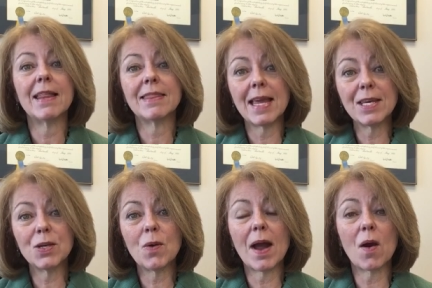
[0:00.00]
Thank
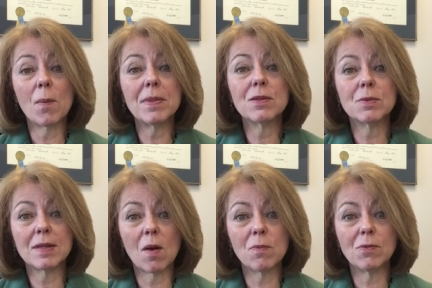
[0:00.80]
you. I hope this was
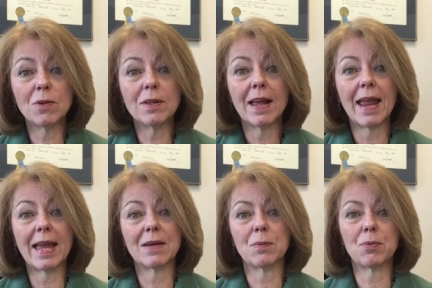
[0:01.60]
helpful,
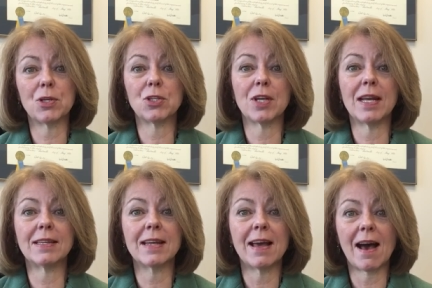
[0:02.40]
and
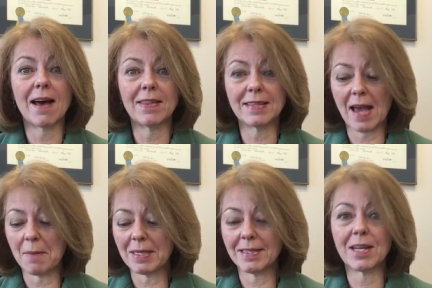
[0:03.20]
appreciate the time
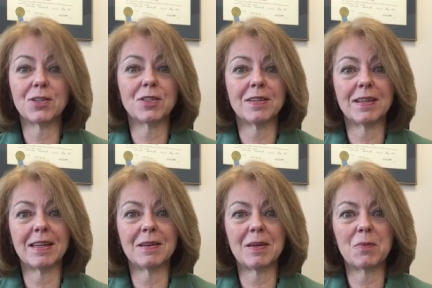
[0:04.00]
and attention
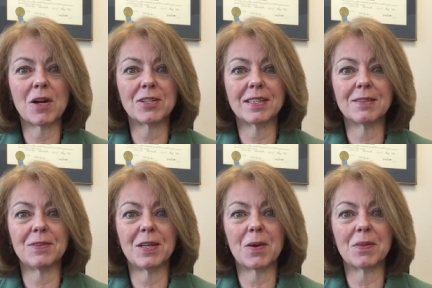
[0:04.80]
in watching this video.